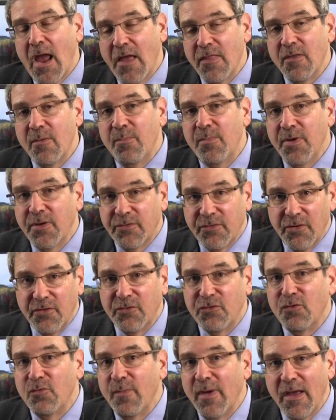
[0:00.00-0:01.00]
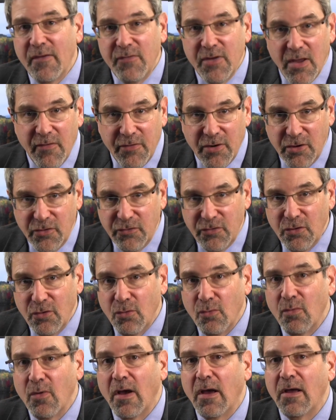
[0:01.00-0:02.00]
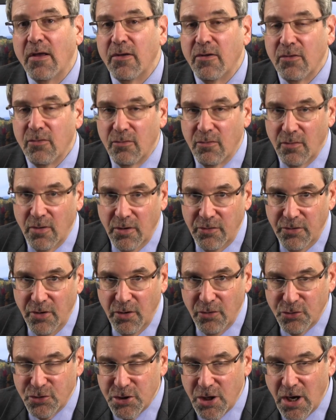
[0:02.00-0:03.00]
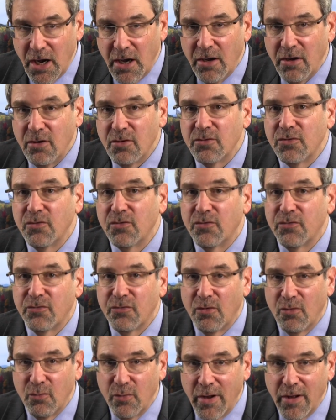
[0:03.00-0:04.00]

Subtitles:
and the business, you may have given it to your adult child or to a